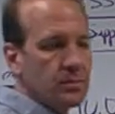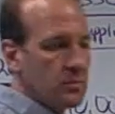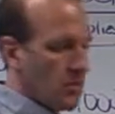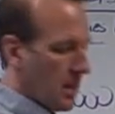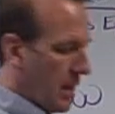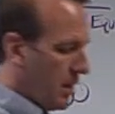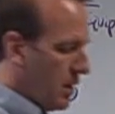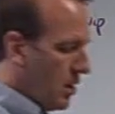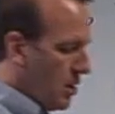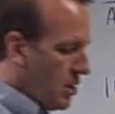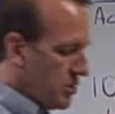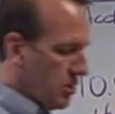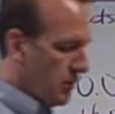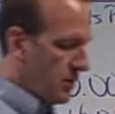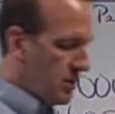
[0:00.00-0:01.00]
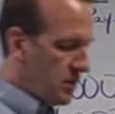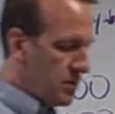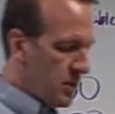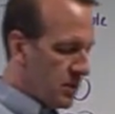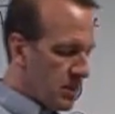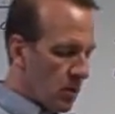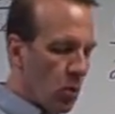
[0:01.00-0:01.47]
Okay? So this is
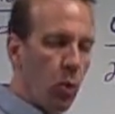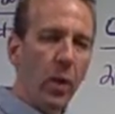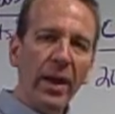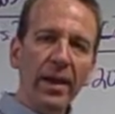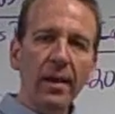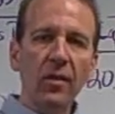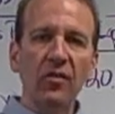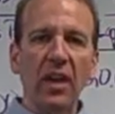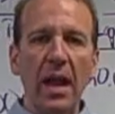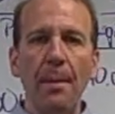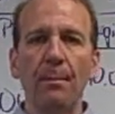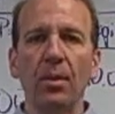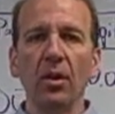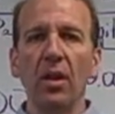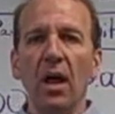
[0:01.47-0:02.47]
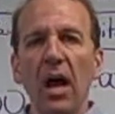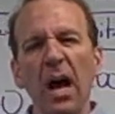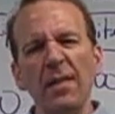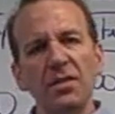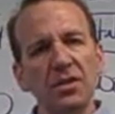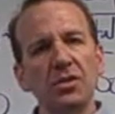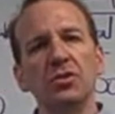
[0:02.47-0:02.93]
just a quick example
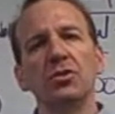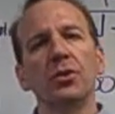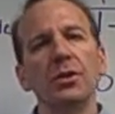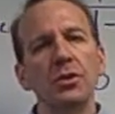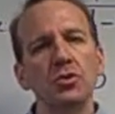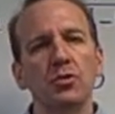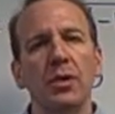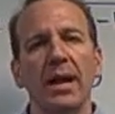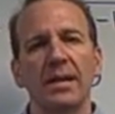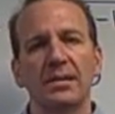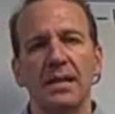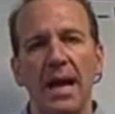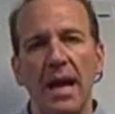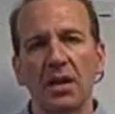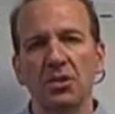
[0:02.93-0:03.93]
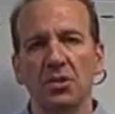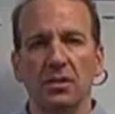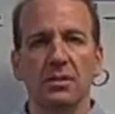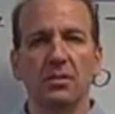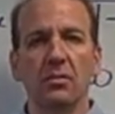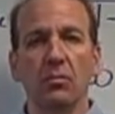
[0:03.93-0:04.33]
of just certain transactions.